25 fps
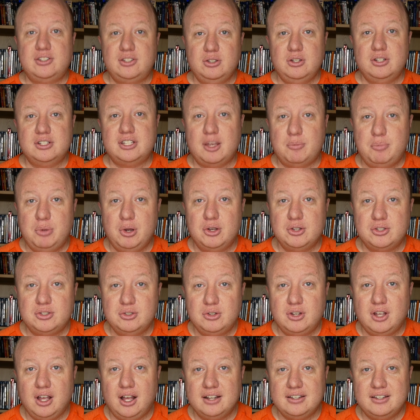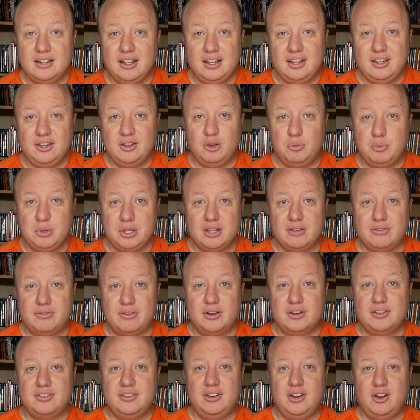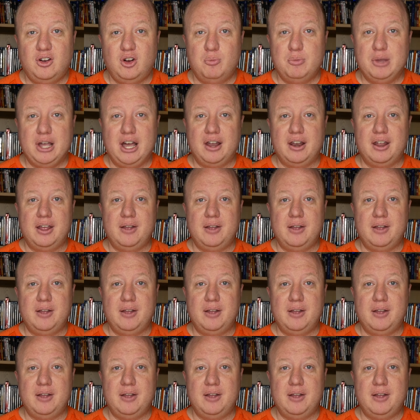soon as I post new content, you'll be the first to know about